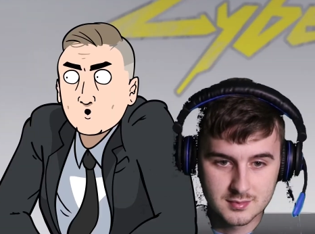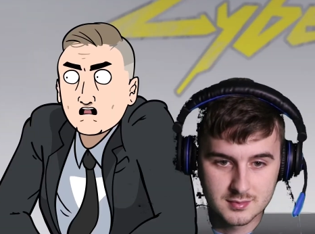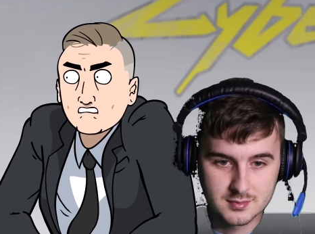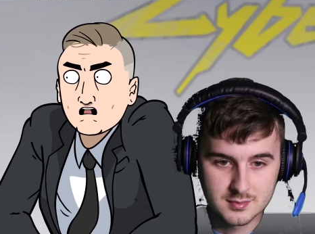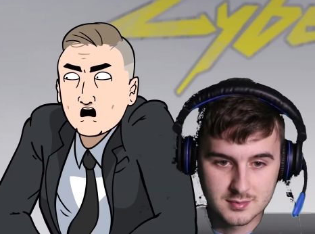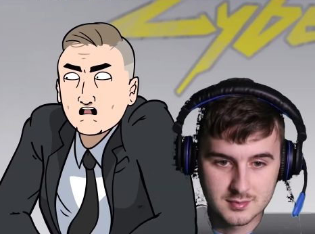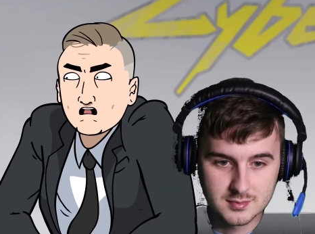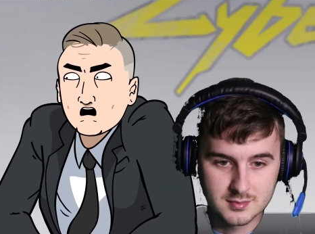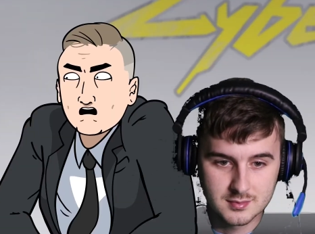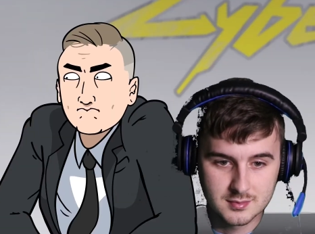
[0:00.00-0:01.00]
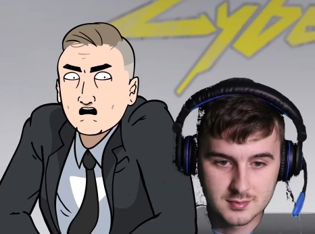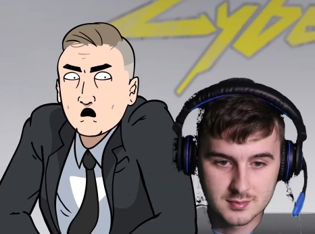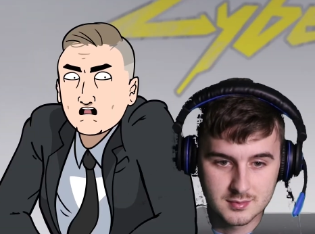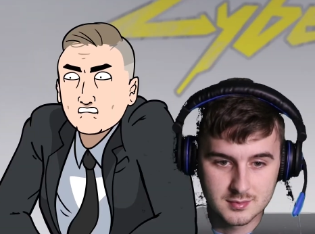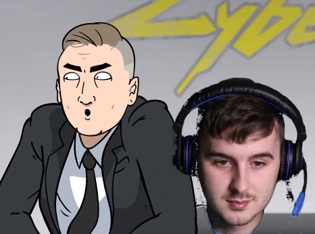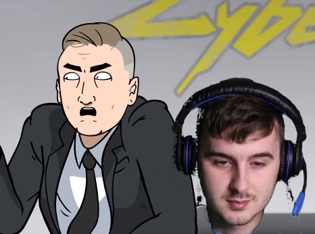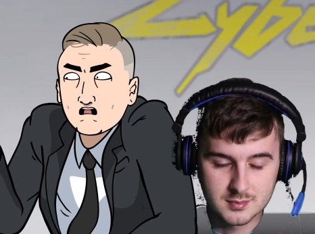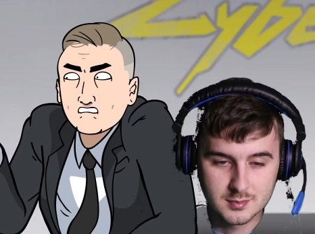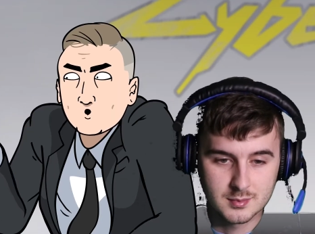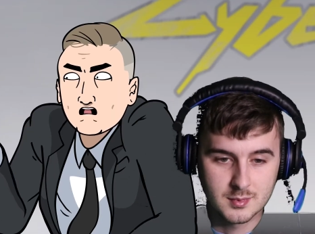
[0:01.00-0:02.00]
Speaker 1: Don't think that because your
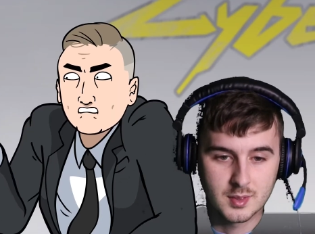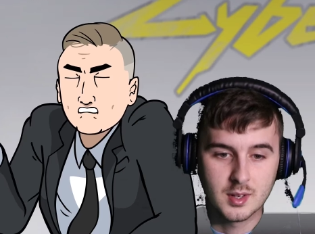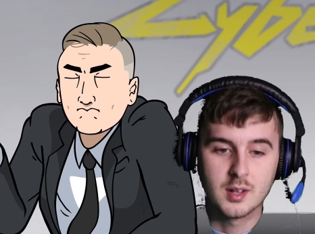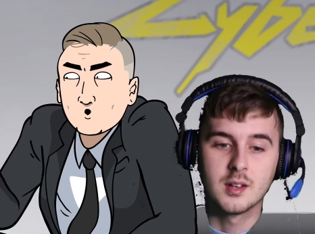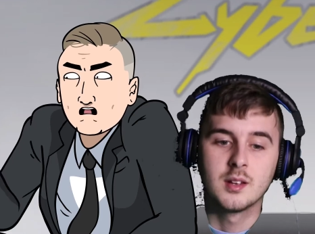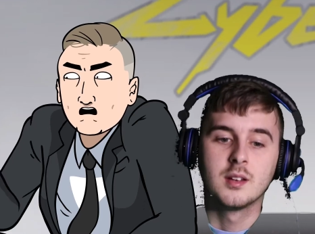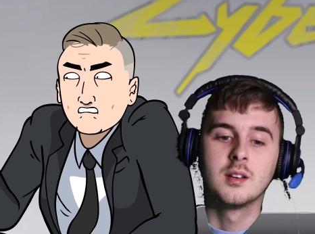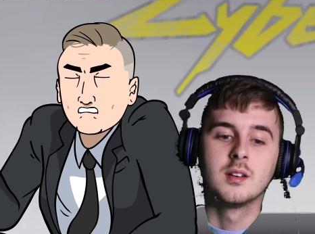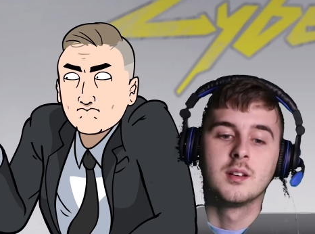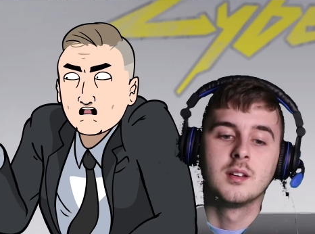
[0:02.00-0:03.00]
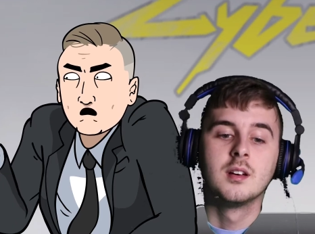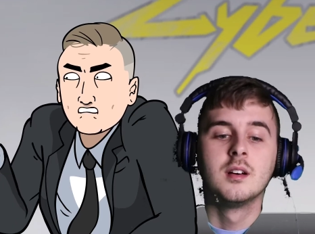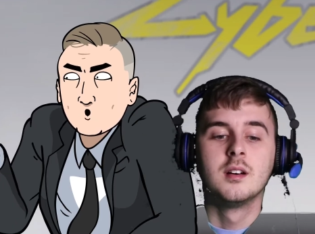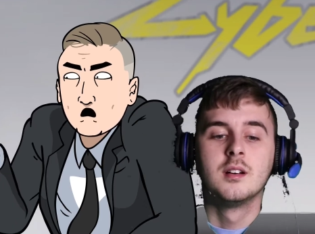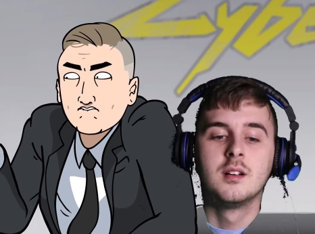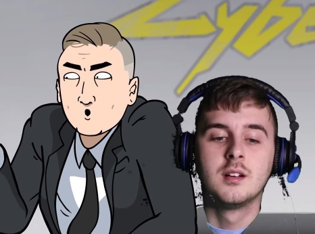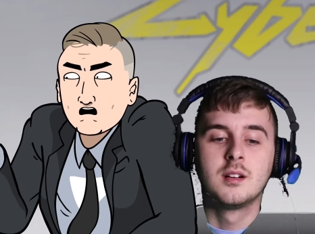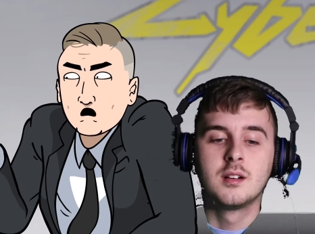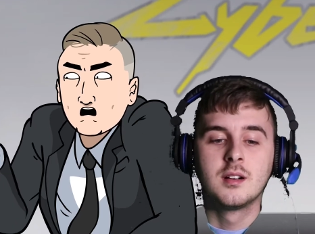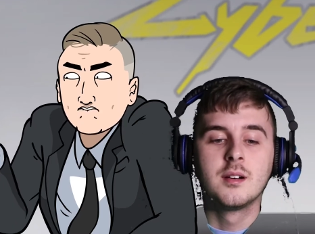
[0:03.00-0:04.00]
uncle is Polish Minister of
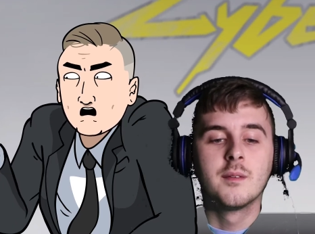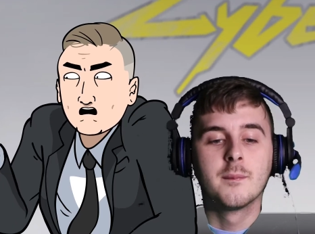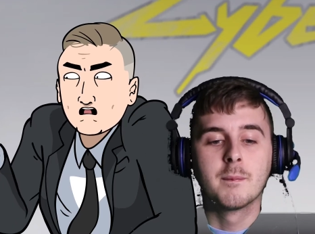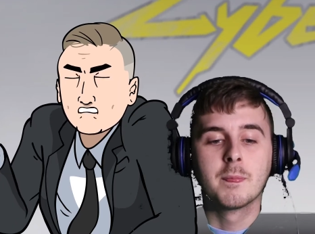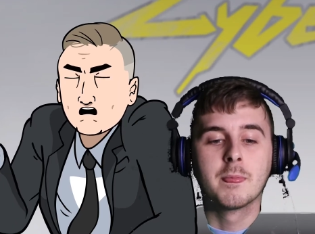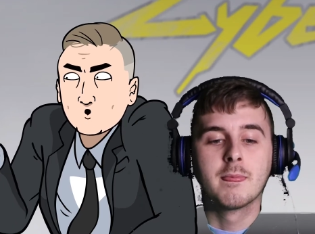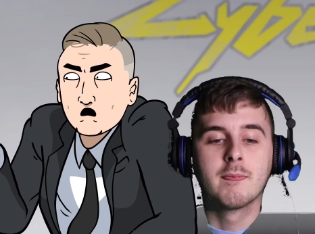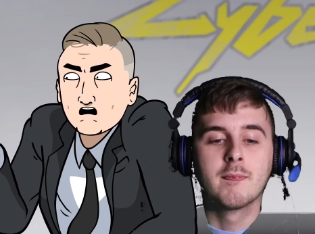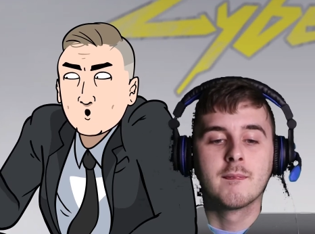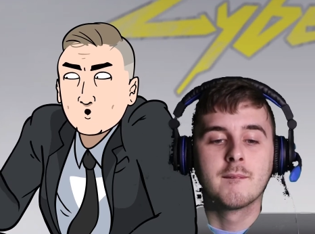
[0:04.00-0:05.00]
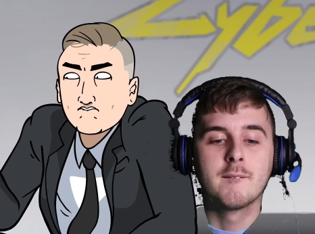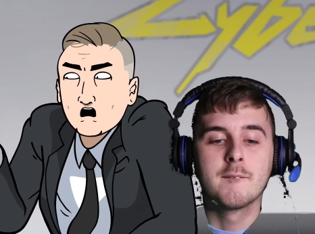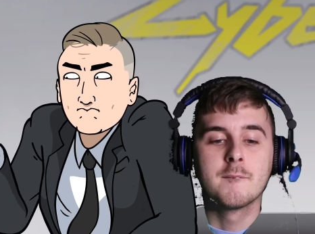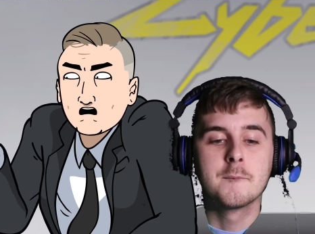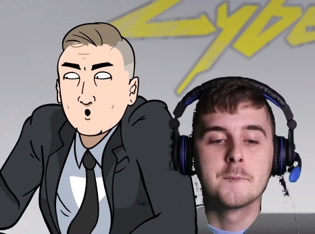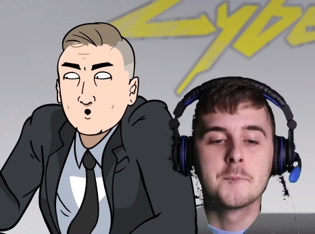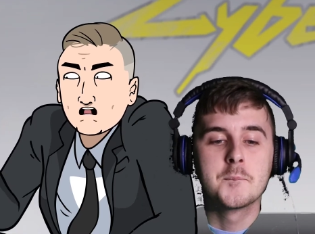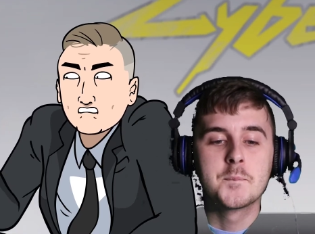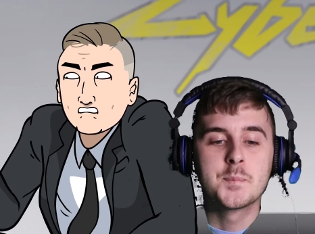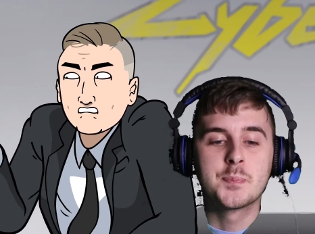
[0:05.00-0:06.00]
Foreign Affairs that you are above reproach,
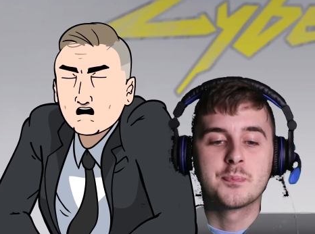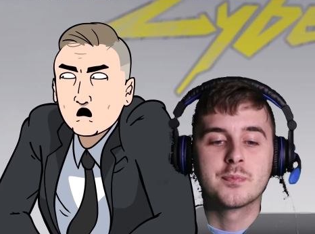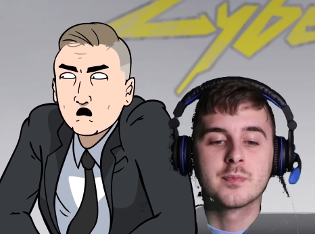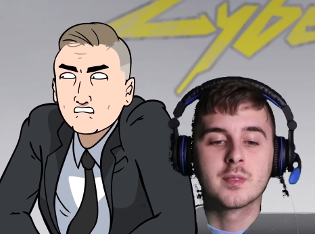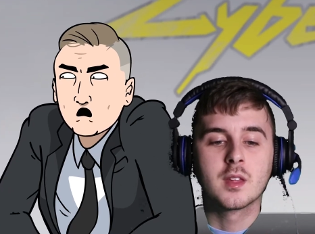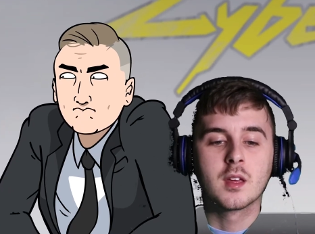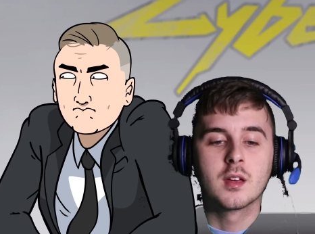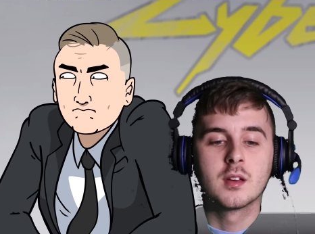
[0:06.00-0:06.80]
Jacob.